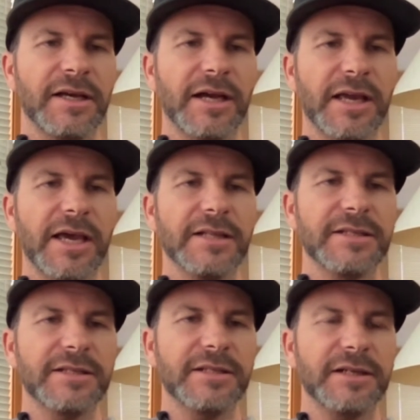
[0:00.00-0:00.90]

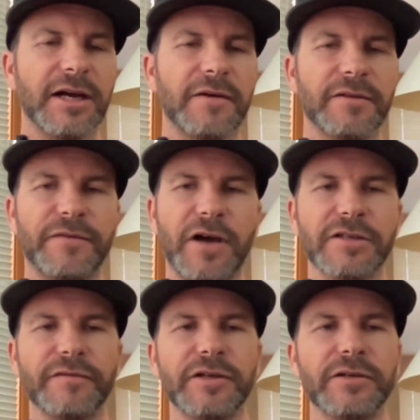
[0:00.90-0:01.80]
against the
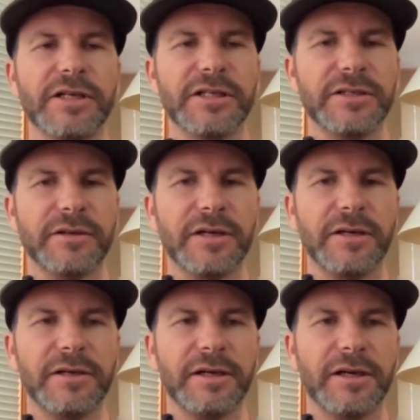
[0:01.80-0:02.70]
fossil fuel
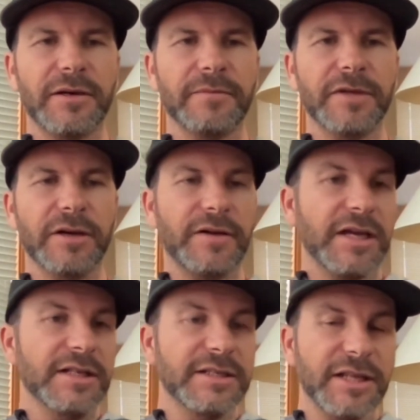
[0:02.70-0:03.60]
industry.
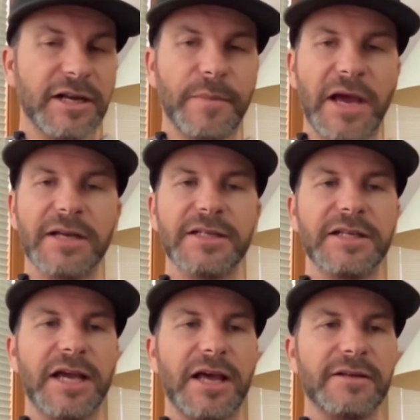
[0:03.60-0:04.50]
Kids that are banding
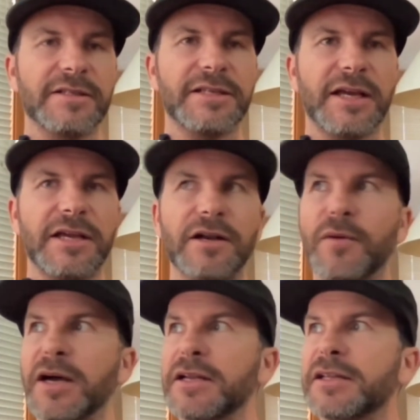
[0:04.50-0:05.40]
together and saying, you know
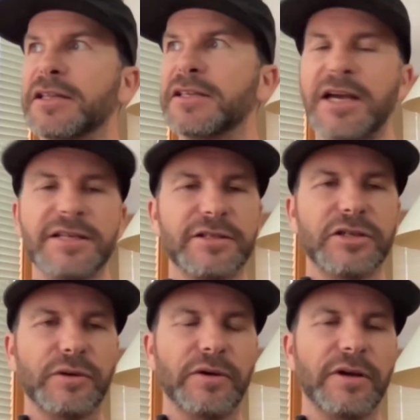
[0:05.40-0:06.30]
what, these guys are
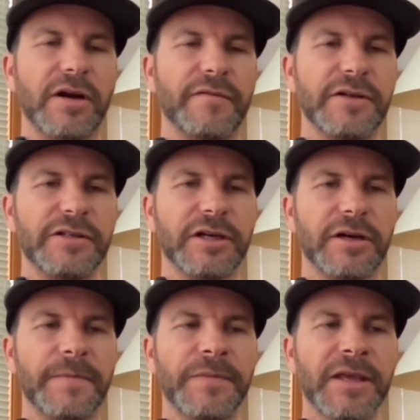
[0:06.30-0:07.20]
screwing our
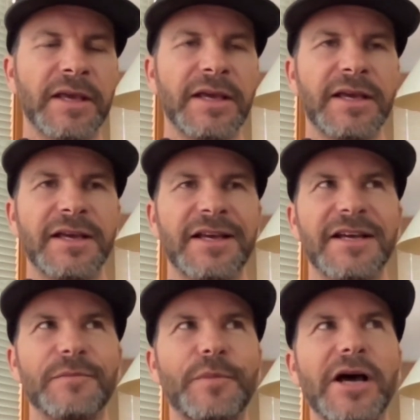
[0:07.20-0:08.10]
future.
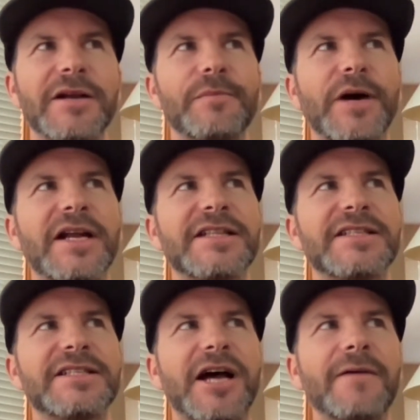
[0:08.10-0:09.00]
But
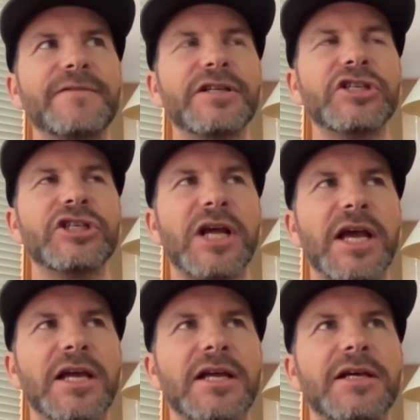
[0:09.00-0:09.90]
it's tough to
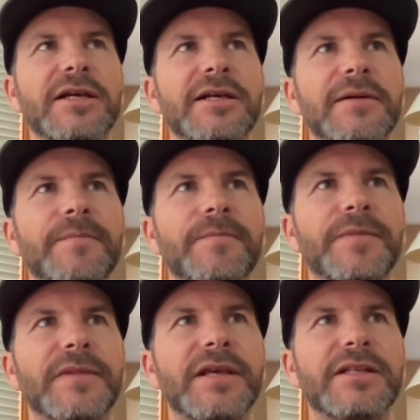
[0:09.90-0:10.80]
shake.
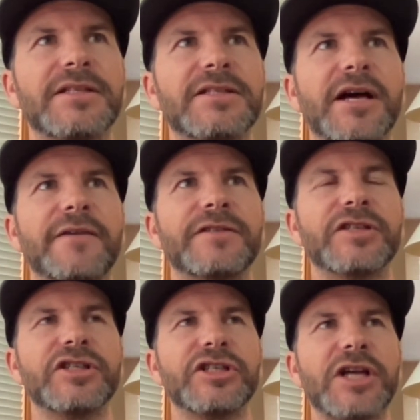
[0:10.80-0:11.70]
It's tough
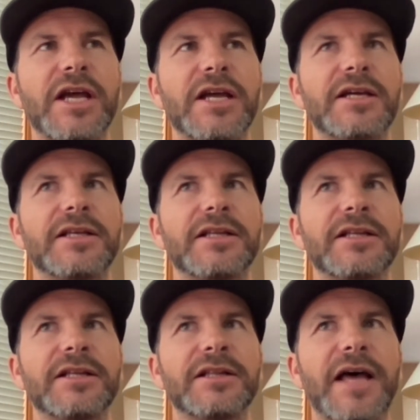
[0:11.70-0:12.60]
to shake
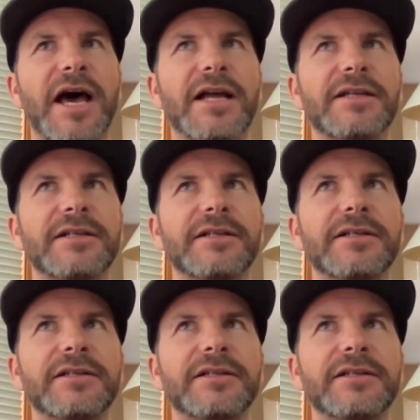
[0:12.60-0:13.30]
that